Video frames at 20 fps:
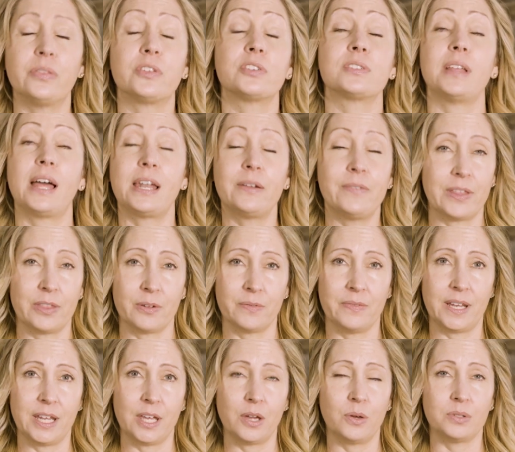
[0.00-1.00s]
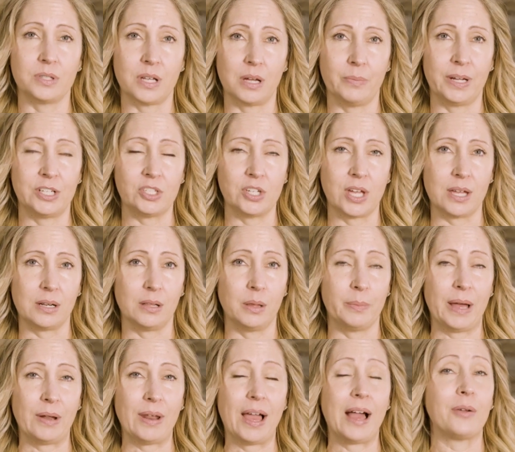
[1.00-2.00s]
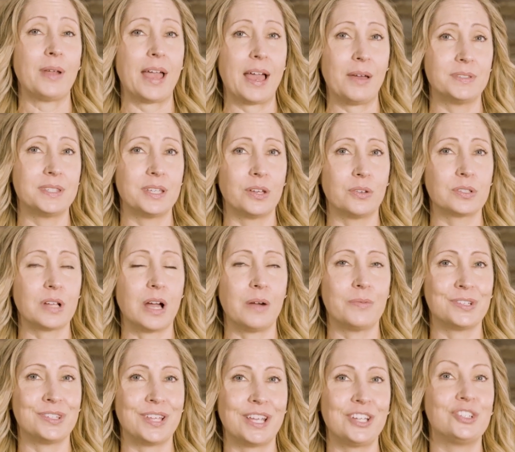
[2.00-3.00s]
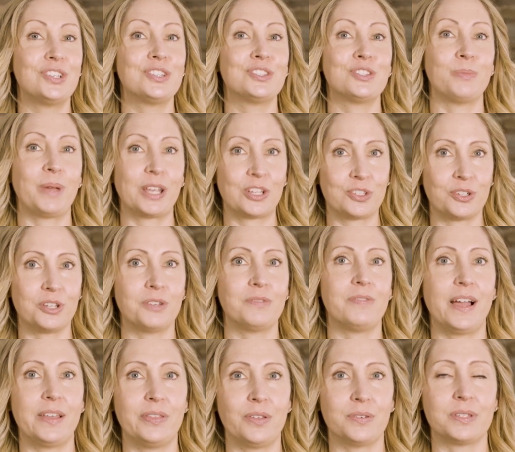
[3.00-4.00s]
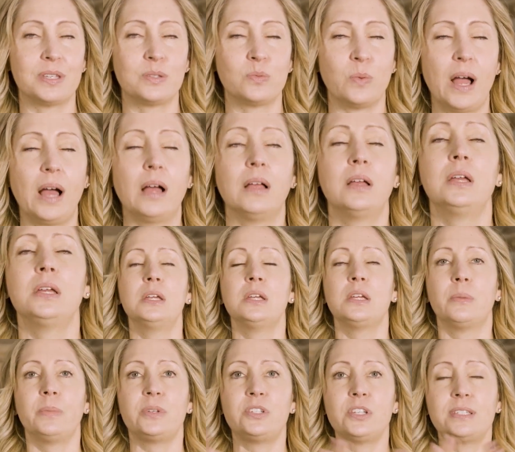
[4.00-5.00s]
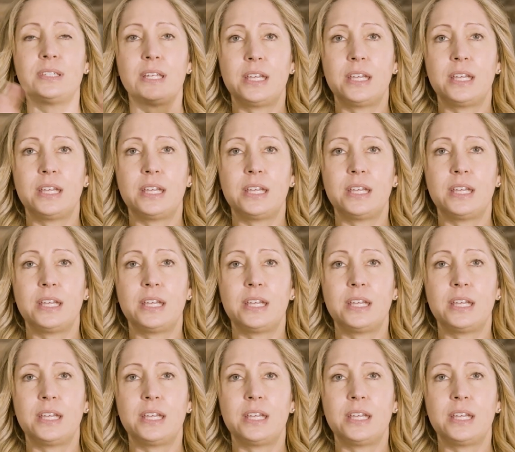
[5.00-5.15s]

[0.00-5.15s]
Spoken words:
There's a lot of other videos on my channel about how to have sales conversations, so make sure you find those as well. But just,